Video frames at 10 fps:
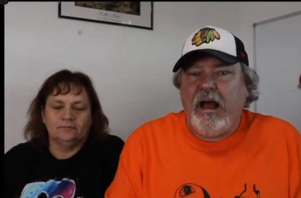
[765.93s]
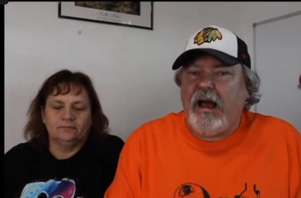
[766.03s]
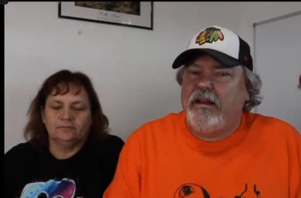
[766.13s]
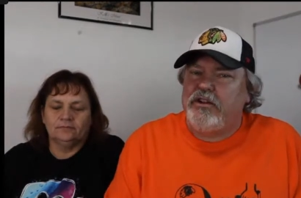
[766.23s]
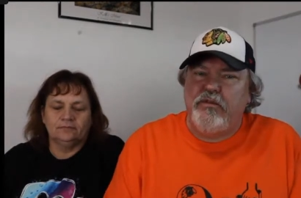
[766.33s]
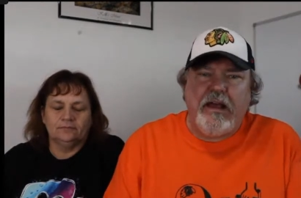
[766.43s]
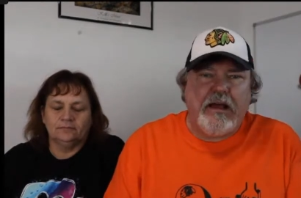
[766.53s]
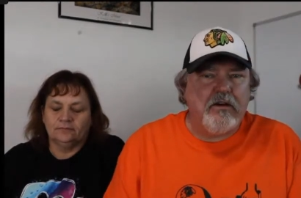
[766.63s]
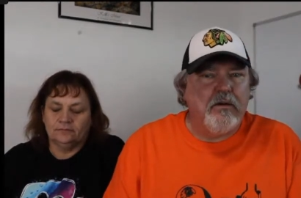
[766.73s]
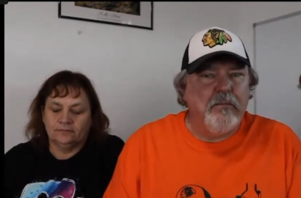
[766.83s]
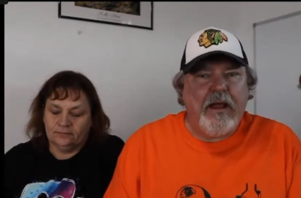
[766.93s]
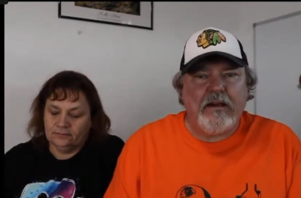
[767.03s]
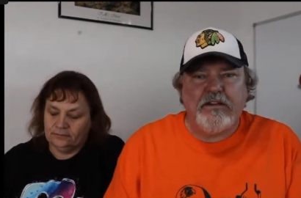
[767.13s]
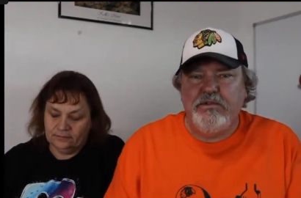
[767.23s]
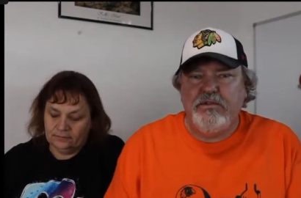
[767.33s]
Speaker 1: much? You've
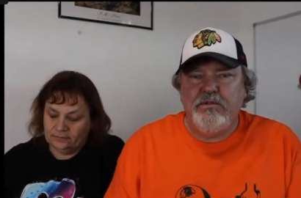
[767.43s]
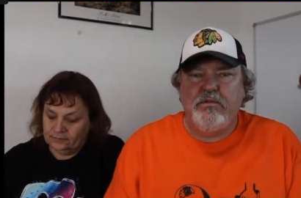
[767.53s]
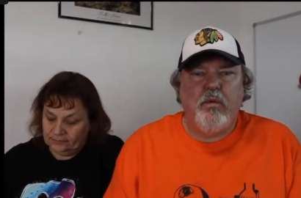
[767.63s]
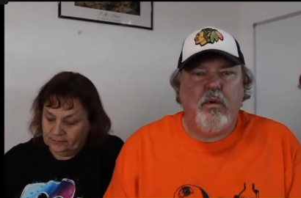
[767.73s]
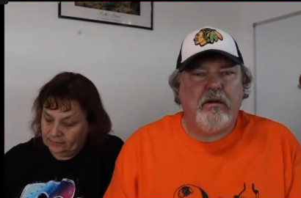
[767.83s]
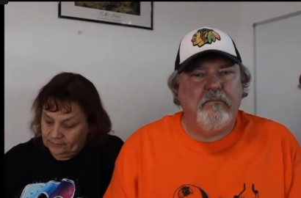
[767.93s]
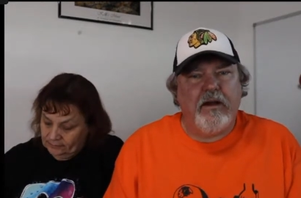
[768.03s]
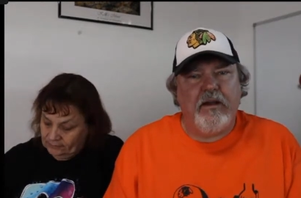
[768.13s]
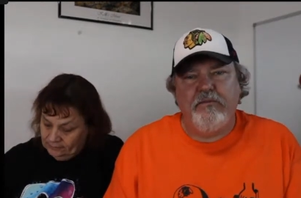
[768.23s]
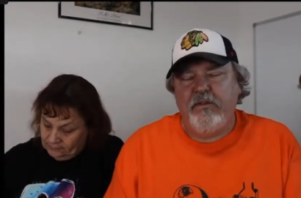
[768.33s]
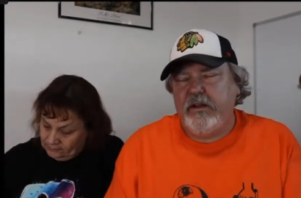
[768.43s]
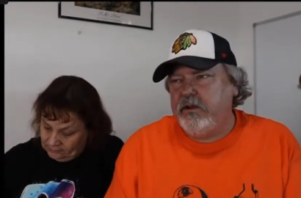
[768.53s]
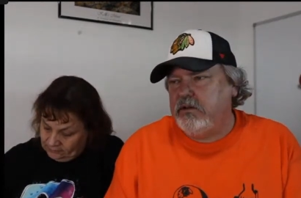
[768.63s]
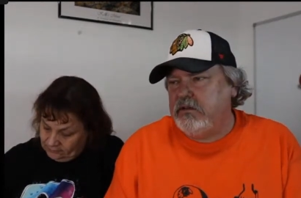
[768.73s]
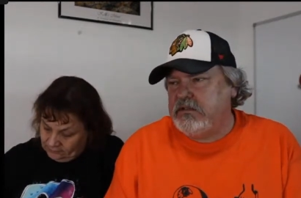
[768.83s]
got to go back to one of my
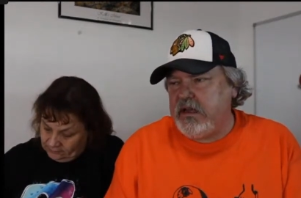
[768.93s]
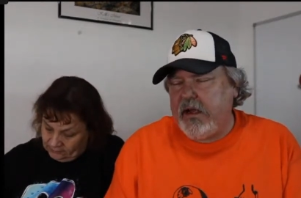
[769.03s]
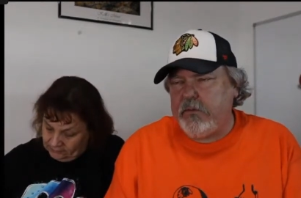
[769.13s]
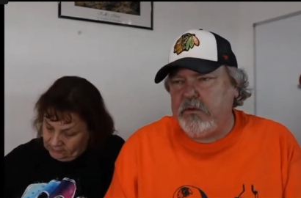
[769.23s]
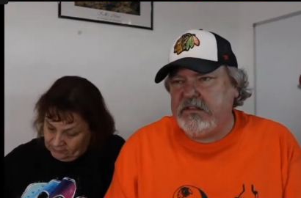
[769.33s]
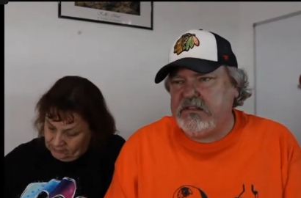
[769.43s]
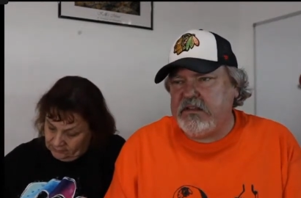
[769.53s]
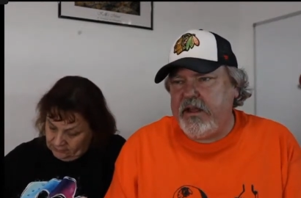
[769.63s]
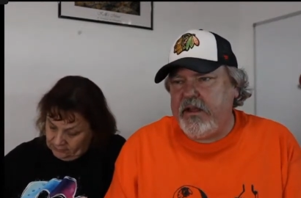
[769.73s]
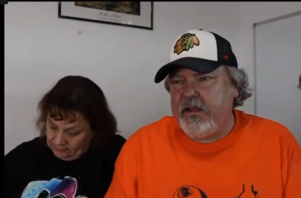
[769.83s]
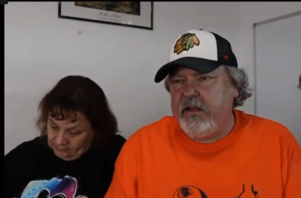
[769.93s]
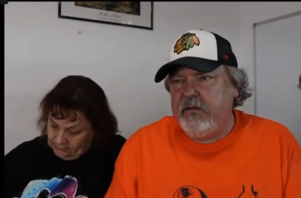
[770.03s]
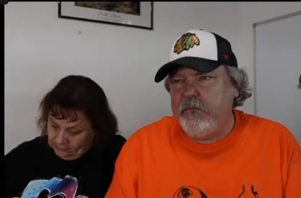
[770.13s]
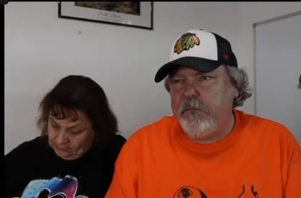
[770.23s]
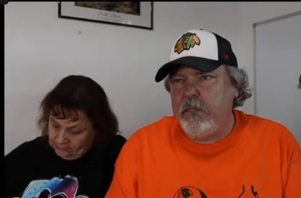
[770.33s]
videos. I would say,
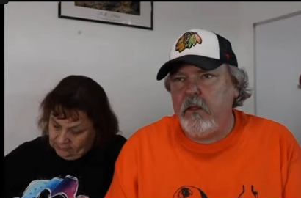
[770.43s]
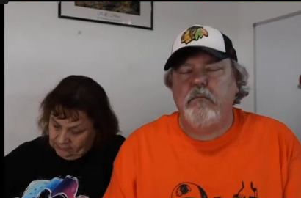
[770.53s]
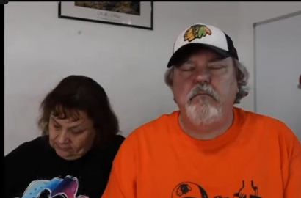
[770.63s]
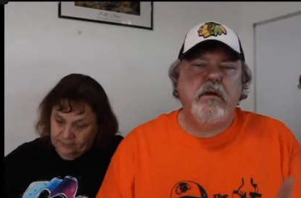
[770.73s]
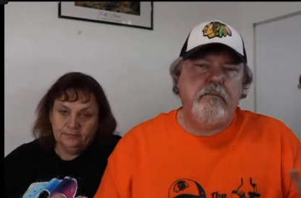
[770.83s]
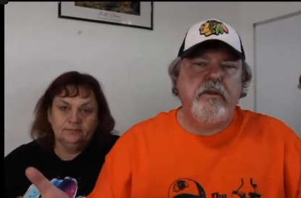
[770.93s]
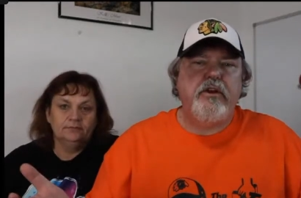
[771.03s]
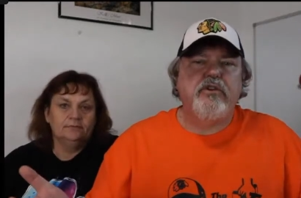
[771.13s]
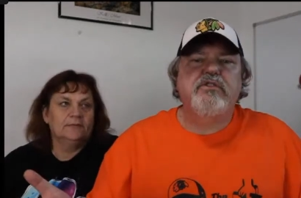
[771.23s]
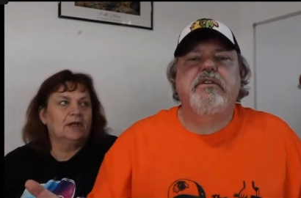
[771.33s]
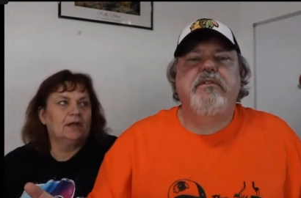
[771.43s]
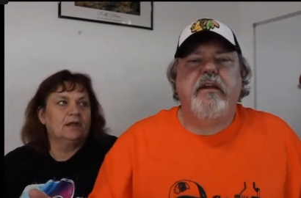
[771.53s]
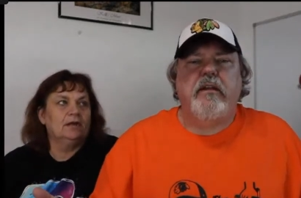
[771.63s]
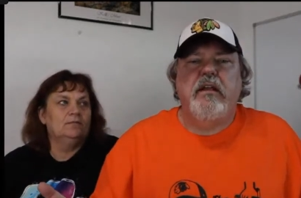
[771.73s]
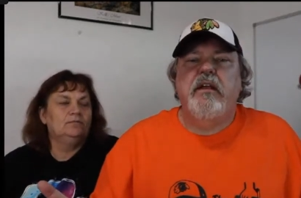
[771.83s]
here's a good
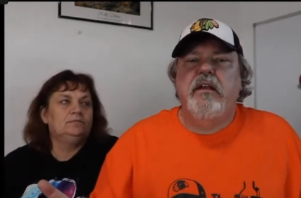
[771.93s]
thing.